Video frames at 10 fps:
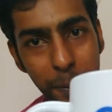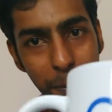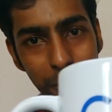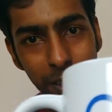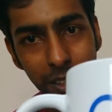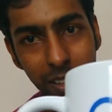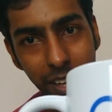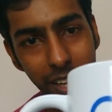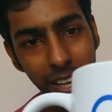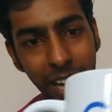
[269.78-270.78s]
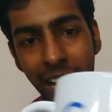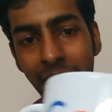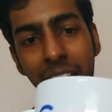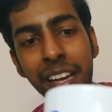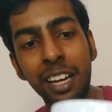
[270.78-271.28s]
I love it.
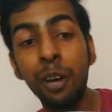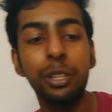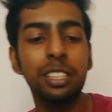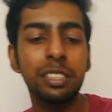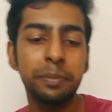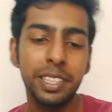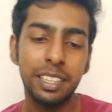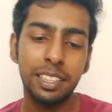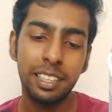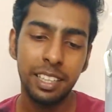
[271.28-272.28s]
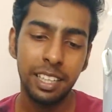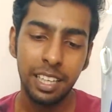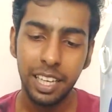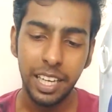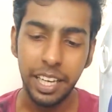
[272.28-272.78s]
And
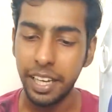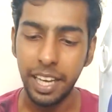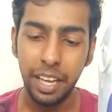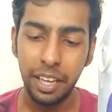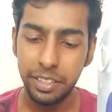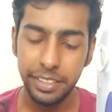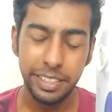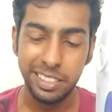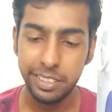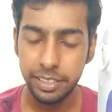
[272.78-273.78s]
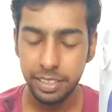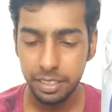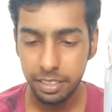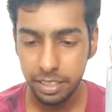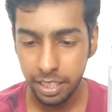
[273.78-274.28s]
it written
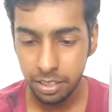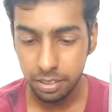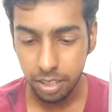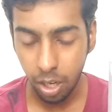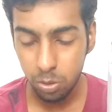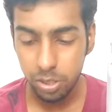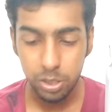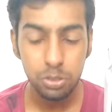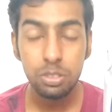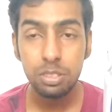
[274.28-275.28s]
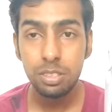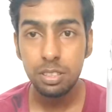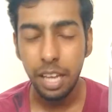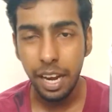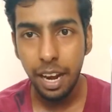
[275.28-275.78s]
crowdsource. Let's
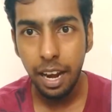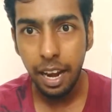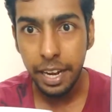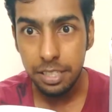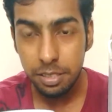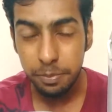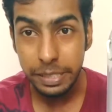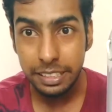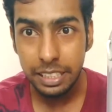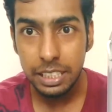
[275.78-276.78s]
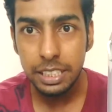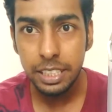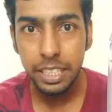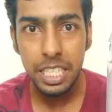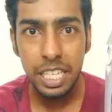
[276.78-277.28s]
make the internet a better
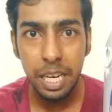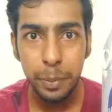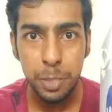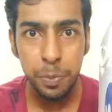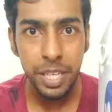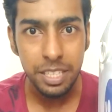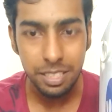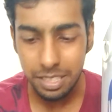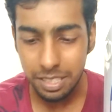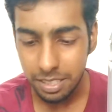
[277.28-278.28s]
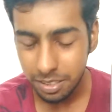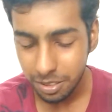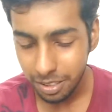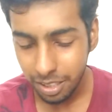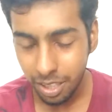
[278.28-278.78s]
place. Wow,
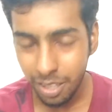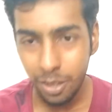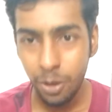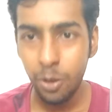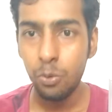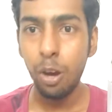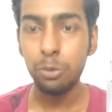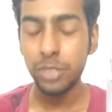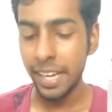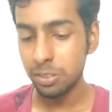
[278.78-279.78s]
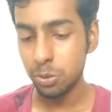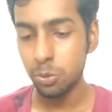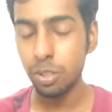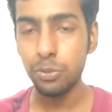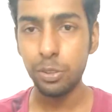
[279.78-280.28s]
thanks Google for this.
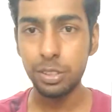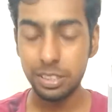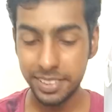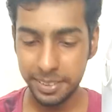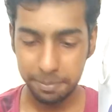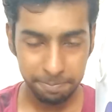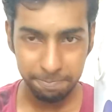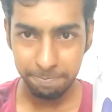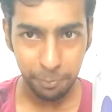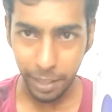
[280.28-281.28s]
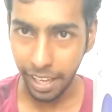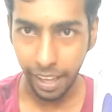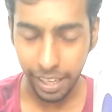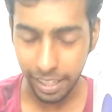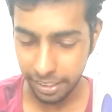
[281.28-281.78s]
I really
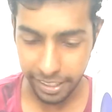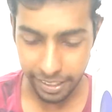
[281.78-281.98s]
liked it.